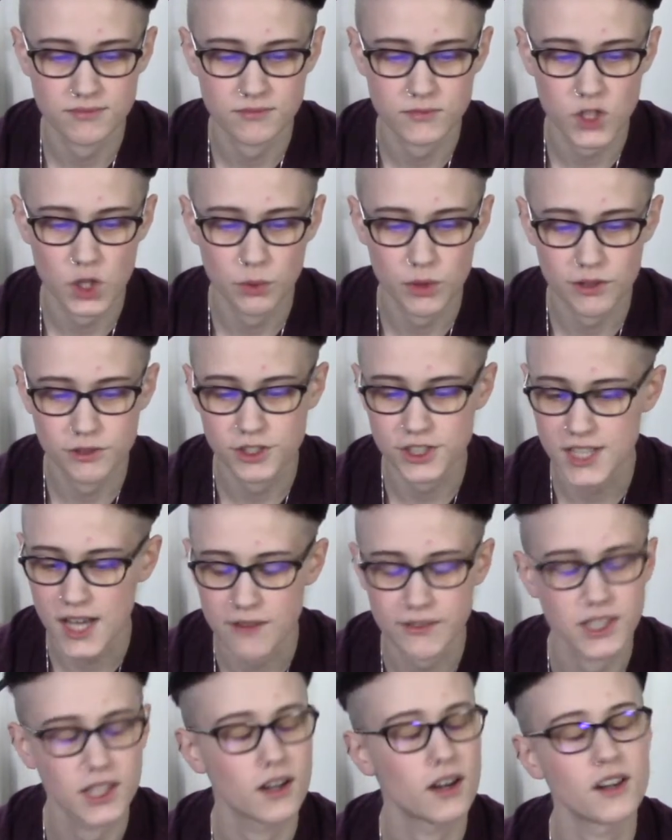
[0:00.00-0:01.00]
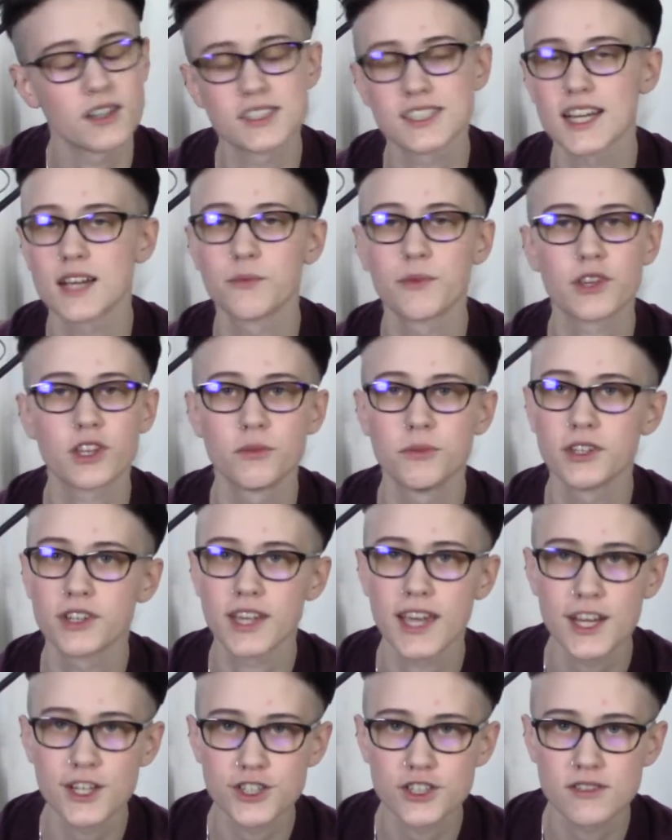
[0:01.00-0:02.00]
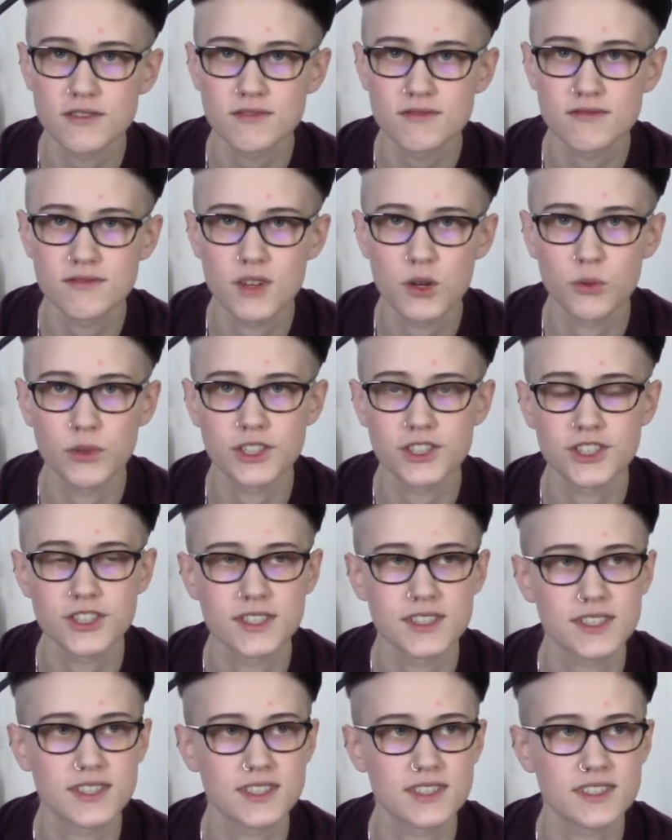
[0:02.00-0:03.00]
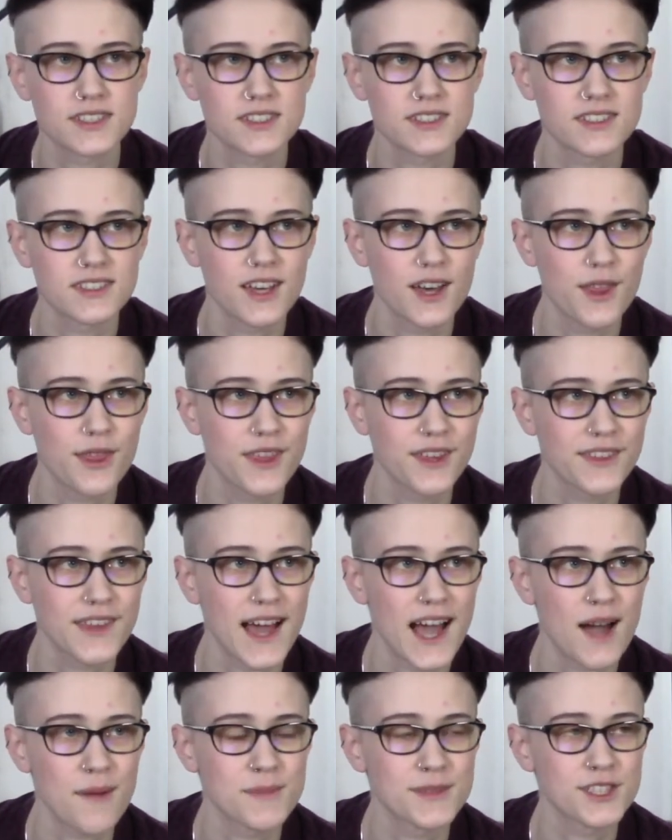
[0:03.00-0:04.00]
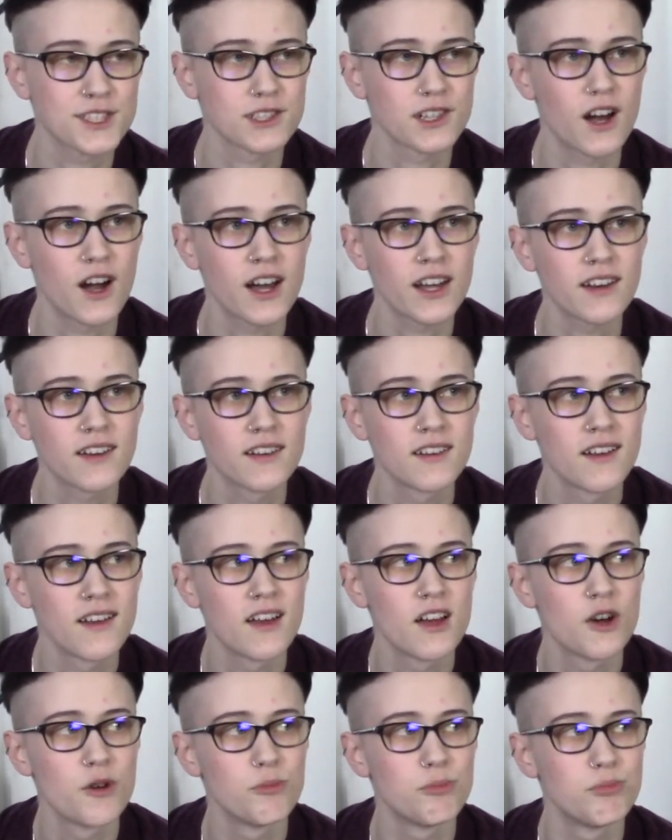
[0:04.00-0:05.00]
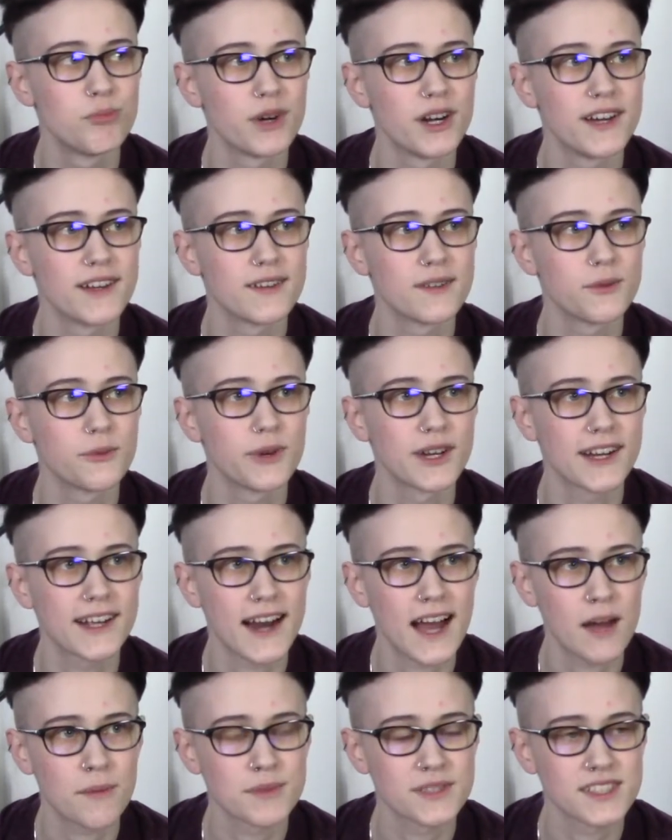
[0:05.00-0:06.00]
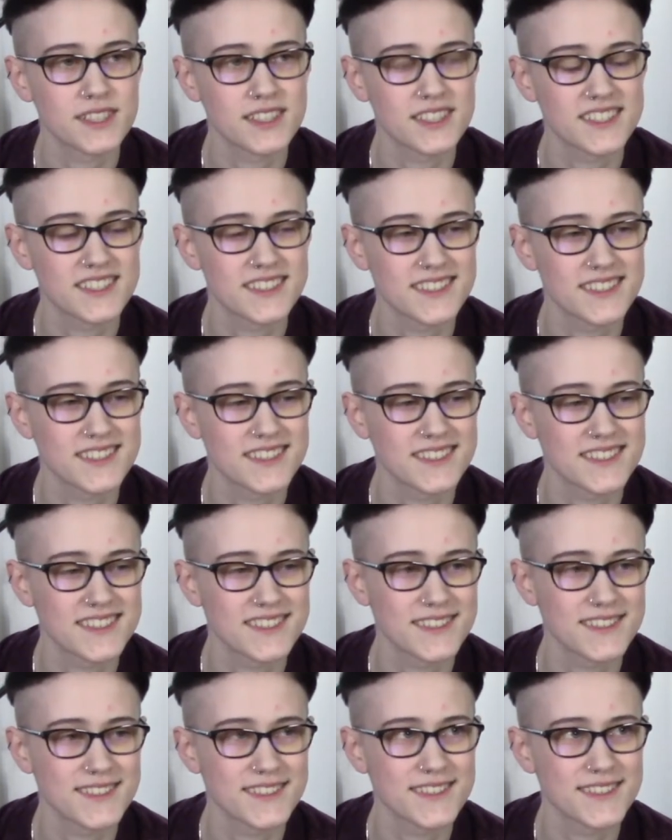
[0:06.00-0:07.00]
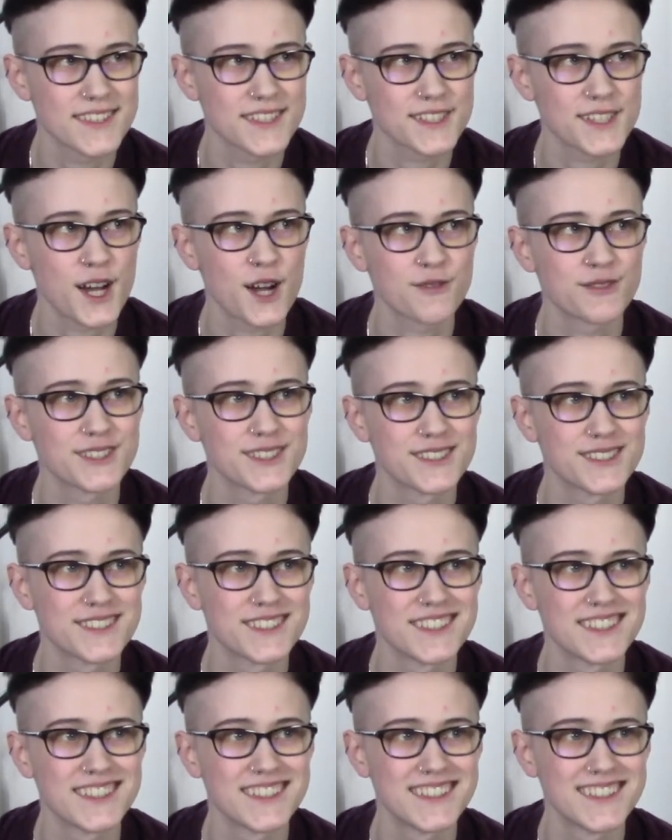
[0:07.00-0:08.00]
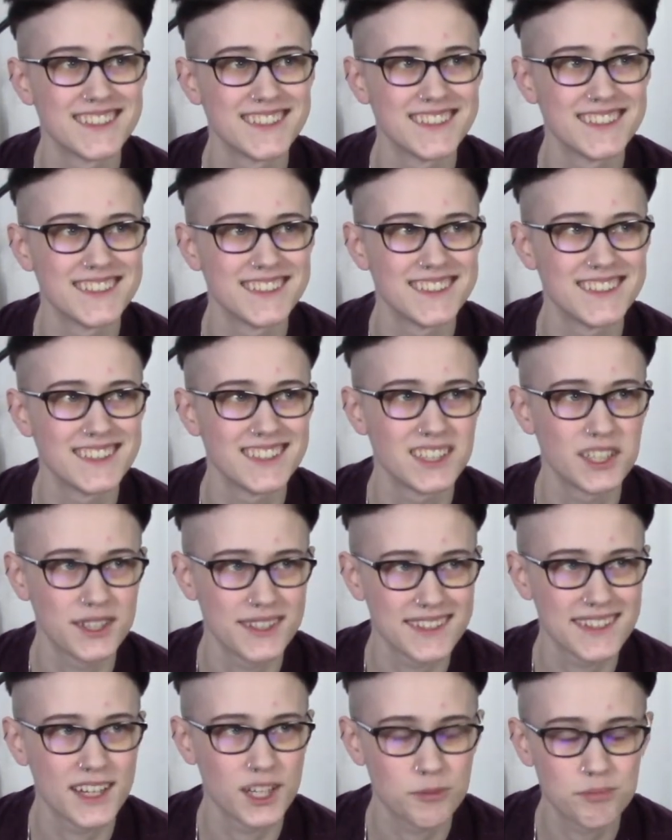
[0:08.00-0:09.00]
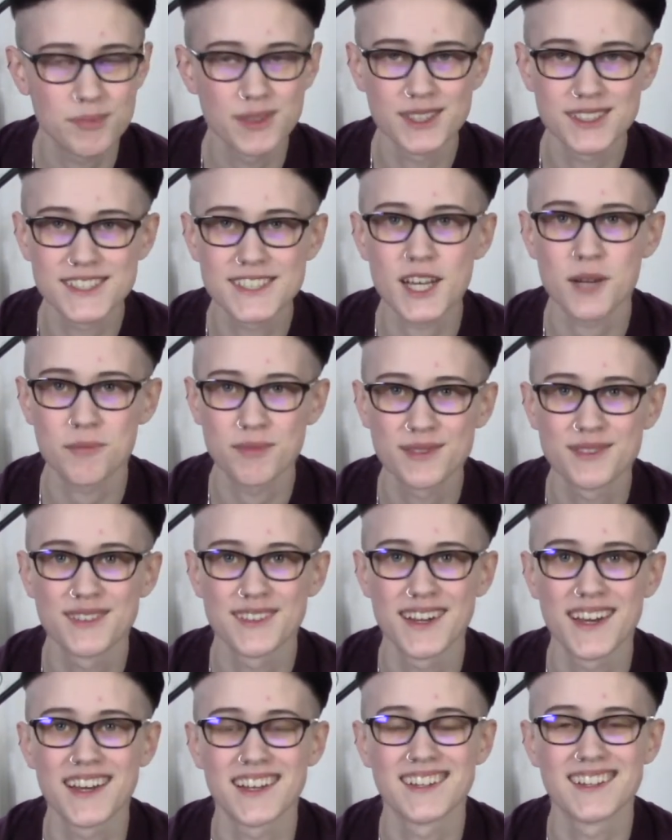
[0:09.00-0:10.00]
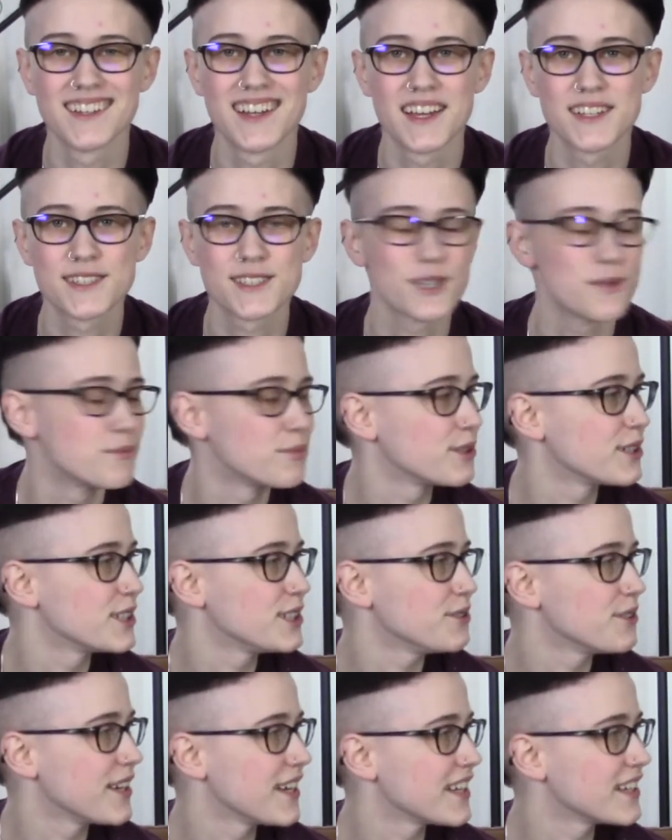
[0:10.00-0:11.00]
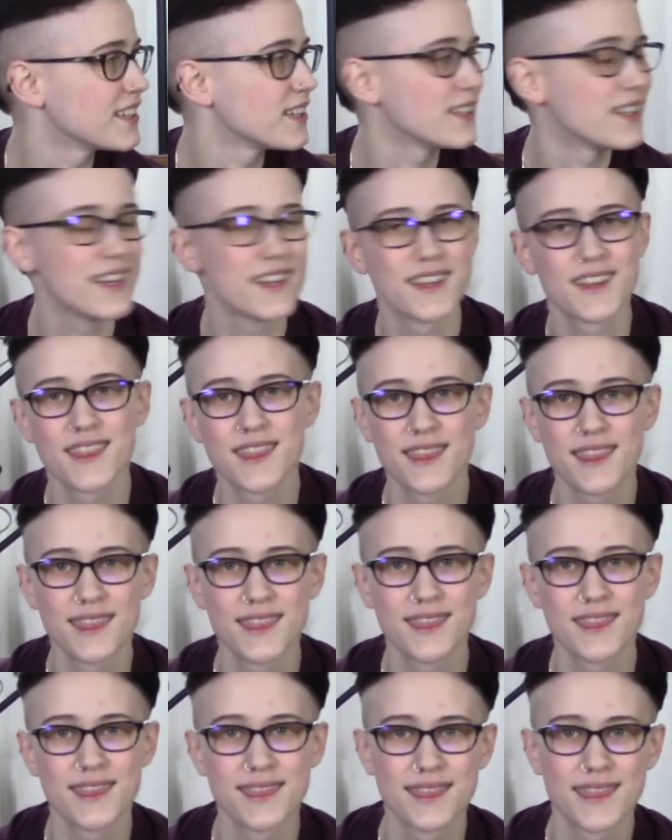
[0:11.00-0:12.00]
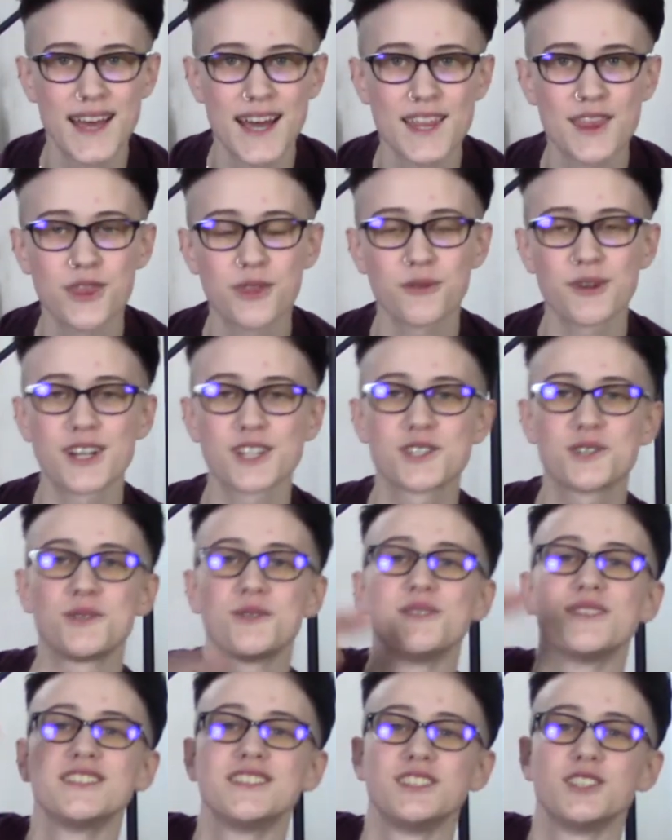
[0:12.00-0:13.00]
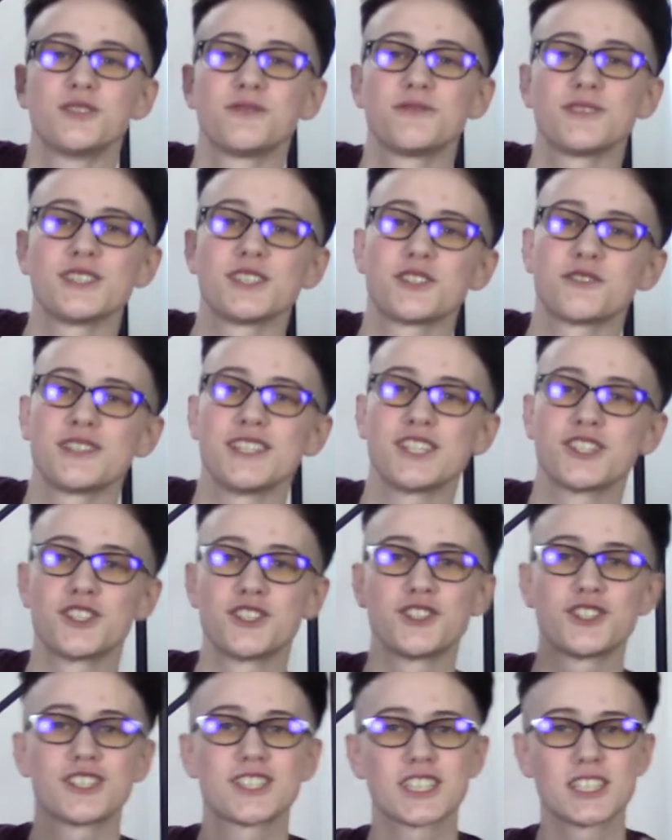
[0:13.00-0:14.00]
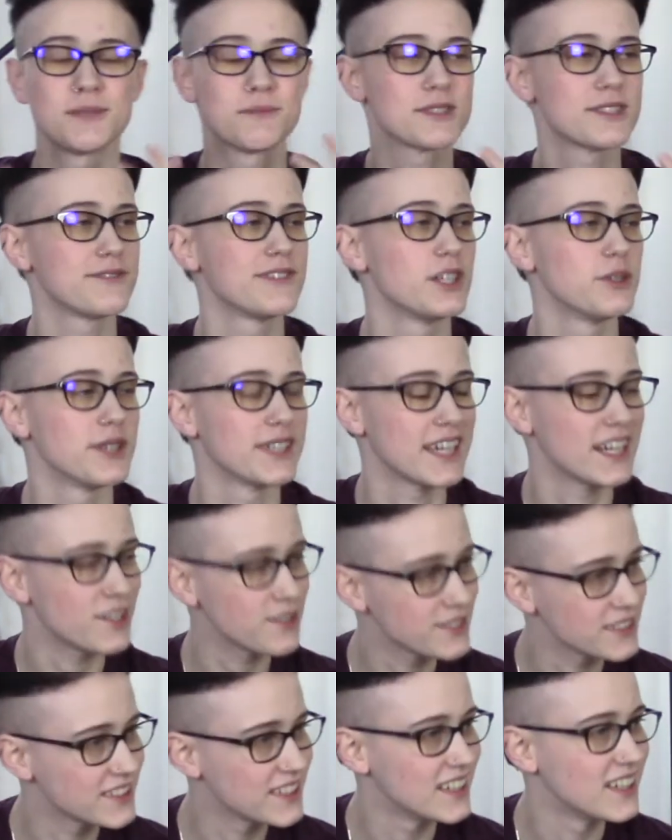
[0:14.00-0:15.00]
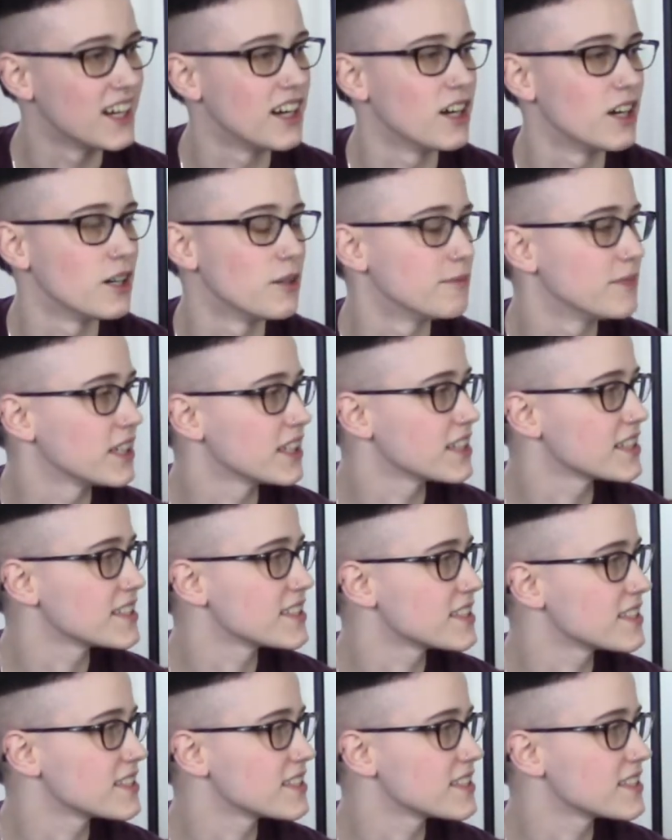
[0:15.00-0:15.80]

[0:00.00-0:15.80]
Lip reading: we were just having a hard time with communication, which is a thing that happens a lot, but when it happens this often, it builds up, and at some point you hit that threshold and your frustration just comes flowing out, and